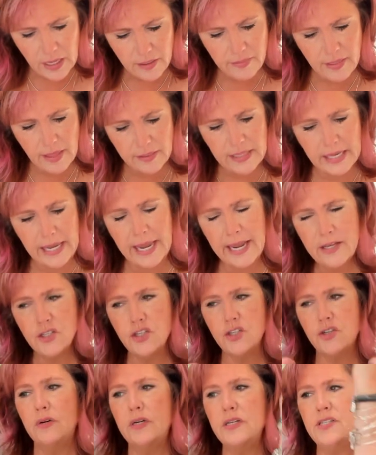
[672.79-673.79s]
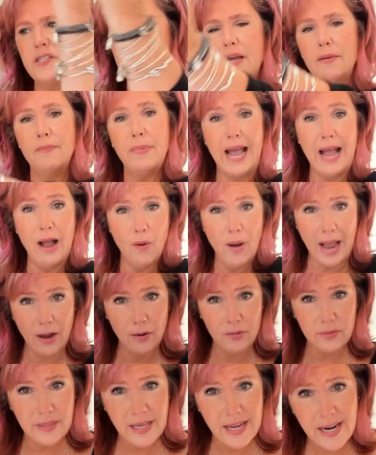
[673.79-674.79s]
that the answer is somehow
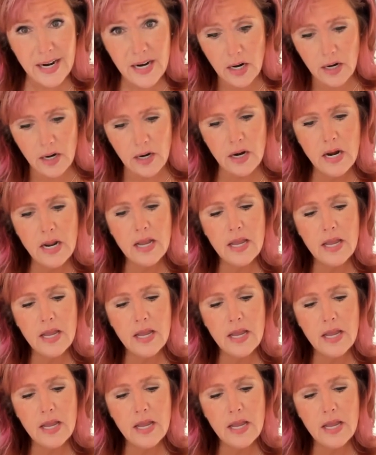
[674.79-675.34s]
out there,